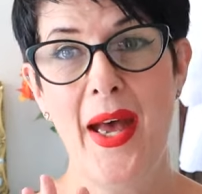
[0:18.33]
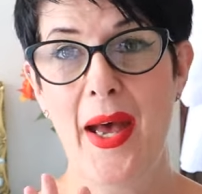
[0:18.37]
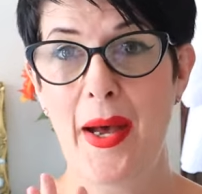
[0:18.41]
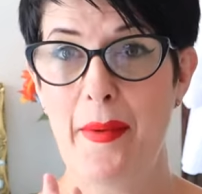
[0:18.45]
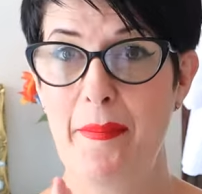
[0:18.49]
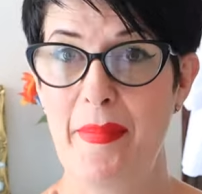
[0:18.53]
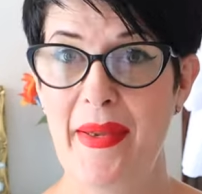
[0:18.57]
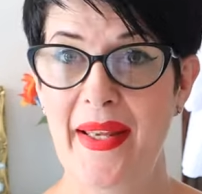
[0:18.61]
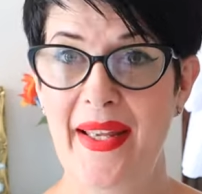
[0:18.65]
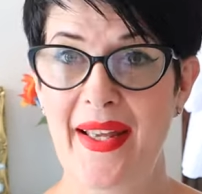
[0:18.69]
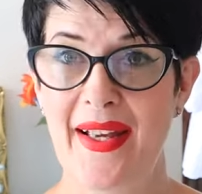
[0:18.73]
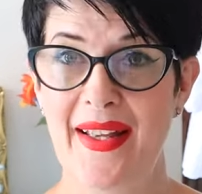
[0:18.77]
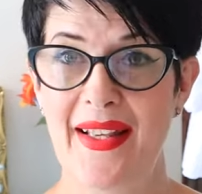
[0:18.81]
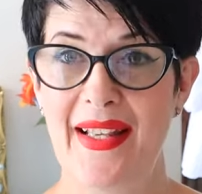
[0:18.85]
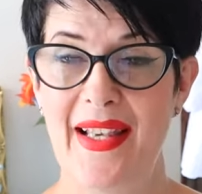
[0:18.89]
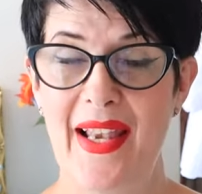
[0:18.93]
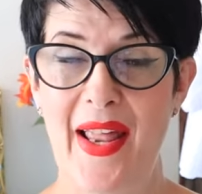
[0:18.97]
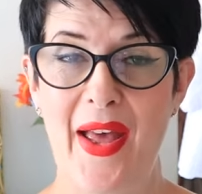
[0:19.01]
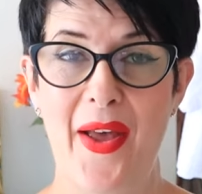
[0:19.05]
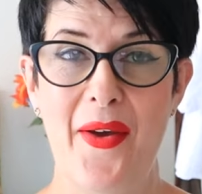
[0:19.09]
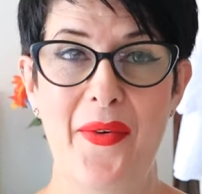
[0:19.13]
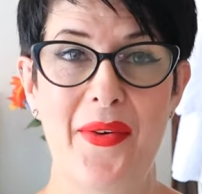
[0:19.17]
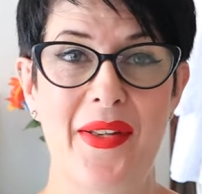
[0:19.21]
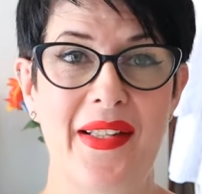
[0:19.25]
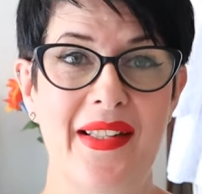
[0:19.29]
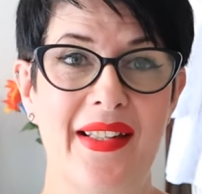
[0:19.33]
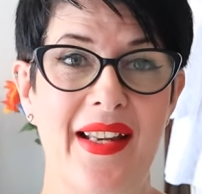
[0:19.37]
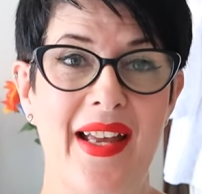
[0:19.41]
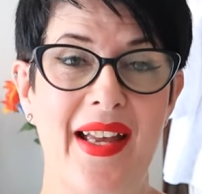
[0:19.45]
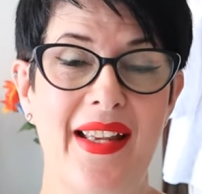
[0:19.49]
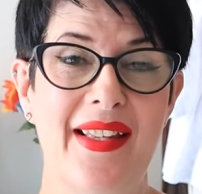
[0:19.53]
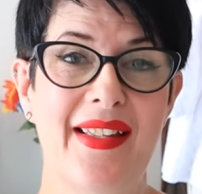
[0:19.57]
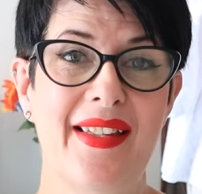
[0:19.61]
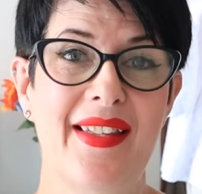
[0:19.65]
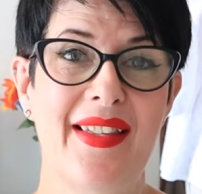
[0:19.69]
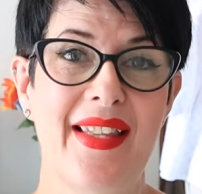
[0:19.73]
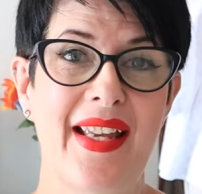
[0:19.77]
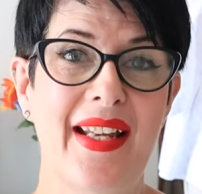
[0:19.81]
a big hello
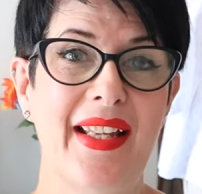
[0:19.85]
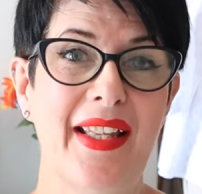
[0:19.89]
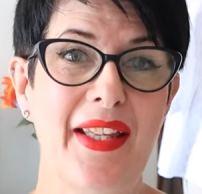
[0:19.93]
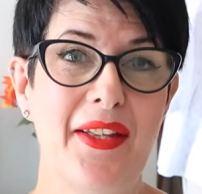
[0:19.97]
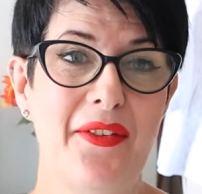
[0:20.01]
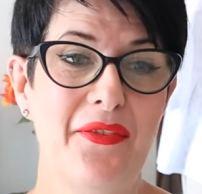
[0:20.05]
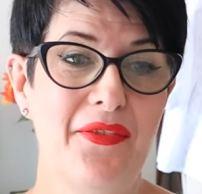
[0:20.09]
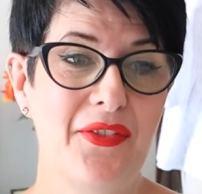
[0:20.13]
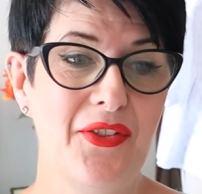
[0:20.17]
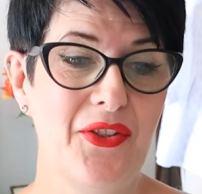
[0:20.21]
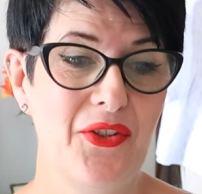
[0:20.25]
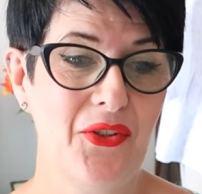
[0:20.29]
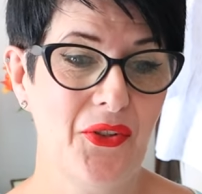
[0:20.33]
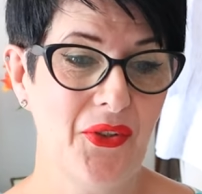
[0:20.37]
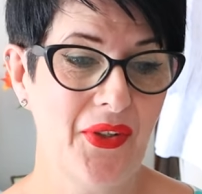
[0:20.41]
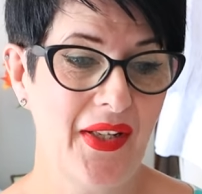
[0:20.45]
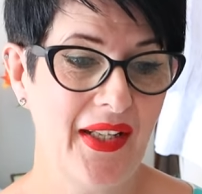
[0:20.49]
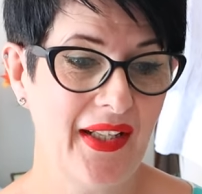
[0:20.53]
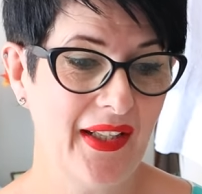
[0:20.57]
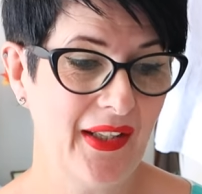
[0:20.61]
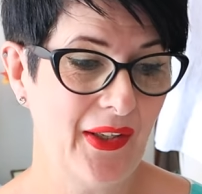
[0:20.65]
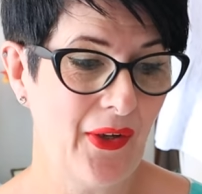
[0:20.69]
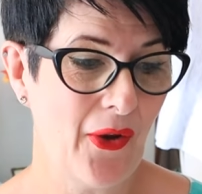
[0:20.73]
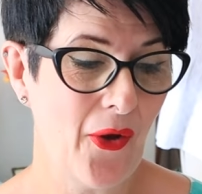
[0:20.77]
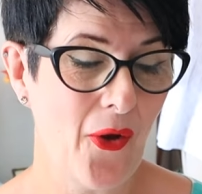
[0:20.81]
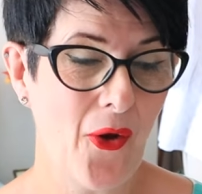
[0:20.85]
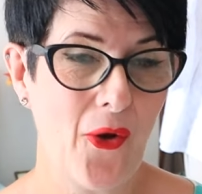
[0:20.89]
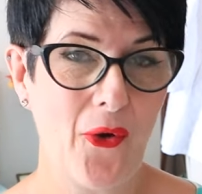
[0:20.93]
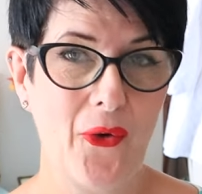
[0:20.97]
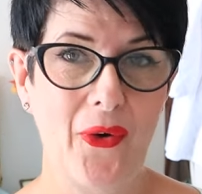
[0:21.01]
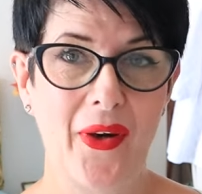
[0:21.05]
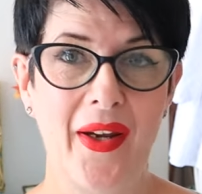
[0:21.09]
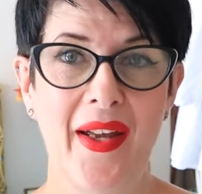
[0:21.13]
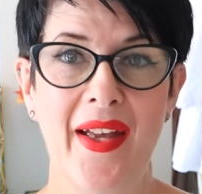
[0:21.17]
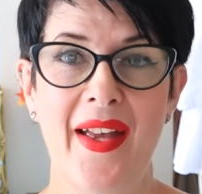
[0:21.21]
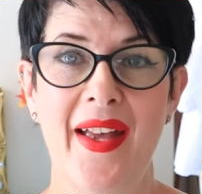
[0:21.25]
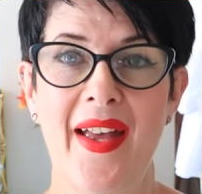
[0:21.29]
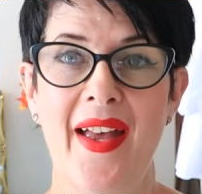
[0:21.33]
and thank you for joining
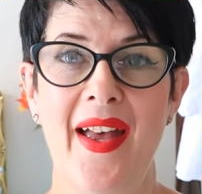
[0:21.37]
along.